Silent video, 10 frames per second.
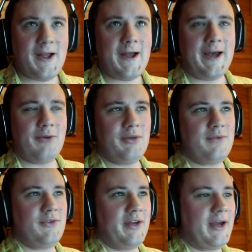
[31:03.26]
I don't
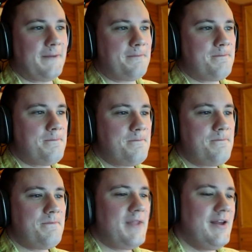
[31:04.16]
really feel like
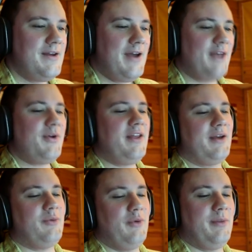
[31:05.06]
that's probably
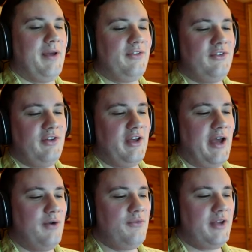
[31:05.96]
like one of the biggest things that,
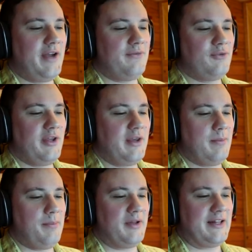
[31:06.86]
like, I don't feel like I've really
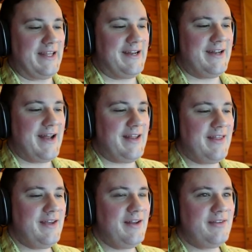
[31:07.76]
completed
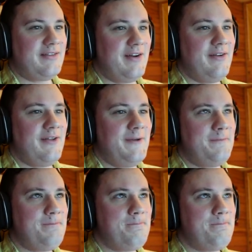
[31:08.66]
anything necessarily.